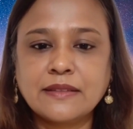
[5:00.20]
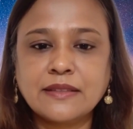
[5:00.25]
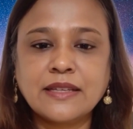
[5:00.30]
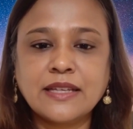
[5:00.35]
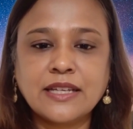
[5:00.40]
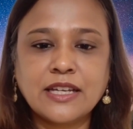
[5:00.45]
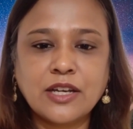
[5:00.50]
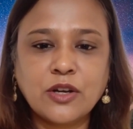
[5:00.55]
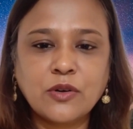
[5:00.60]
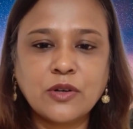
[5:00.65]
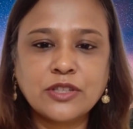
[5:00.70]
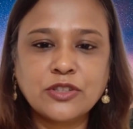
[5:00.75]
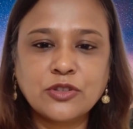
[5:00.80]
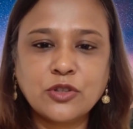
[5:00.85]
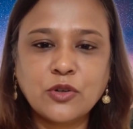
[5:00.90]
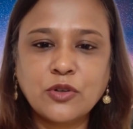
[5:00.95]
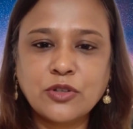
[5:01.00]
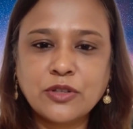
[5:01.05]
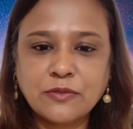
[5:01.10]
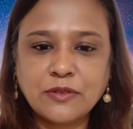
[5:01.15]
No one
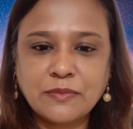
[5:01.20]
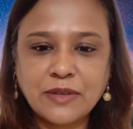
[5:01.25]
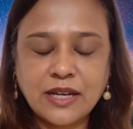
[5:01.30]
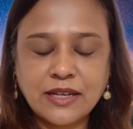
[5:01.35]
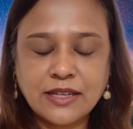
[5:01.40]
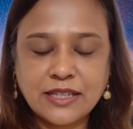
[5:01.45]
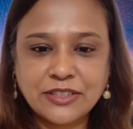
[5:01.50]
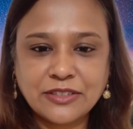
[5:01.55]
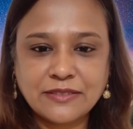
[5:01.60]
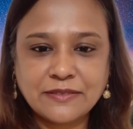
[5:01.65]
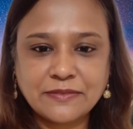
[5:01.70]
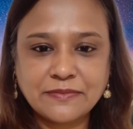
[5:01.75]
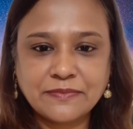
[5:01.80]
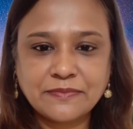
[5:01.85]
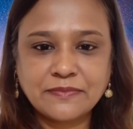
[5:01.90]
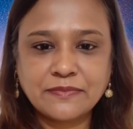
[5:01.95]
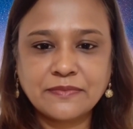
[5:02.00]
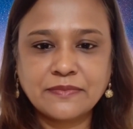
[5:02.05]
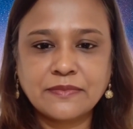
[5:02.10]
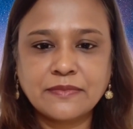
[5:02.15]
told him about it.
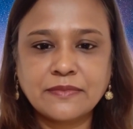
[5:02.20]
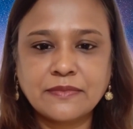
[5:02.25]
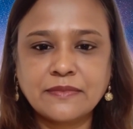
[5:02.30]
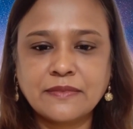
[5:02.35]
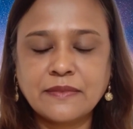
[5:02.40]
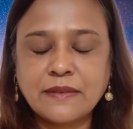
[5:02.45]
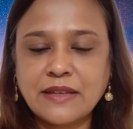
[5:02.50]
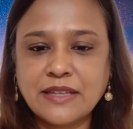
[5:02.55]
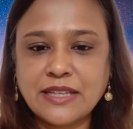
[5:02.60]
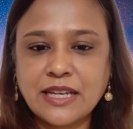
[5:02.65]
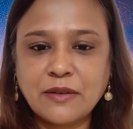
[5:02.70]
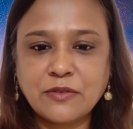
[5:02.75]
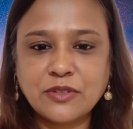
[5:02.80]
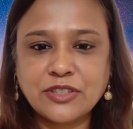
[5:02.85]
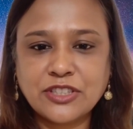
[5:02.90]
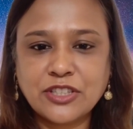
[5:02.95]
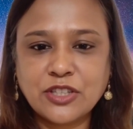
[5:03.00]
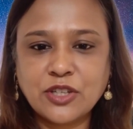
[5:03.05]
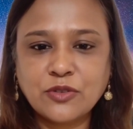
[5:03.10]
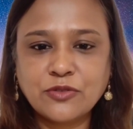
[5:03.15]
There was
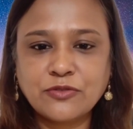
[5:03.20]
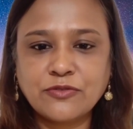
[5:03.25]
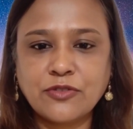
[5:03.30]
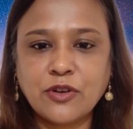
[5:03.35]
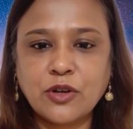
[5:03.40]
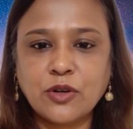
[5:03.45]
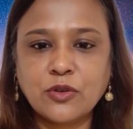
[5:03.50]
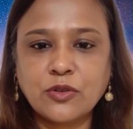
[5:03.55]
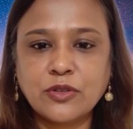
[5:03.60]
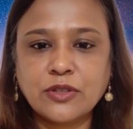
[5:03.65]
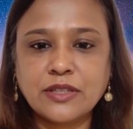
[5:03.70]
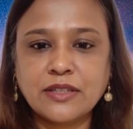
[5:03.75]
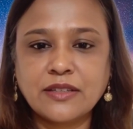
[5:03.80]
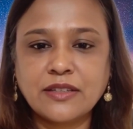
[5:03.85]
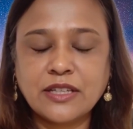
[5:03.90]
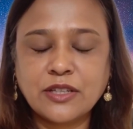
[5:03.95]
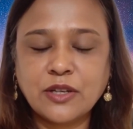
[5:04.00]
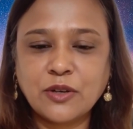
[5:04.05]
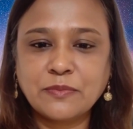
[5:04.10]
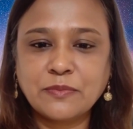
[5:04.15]
no phone, no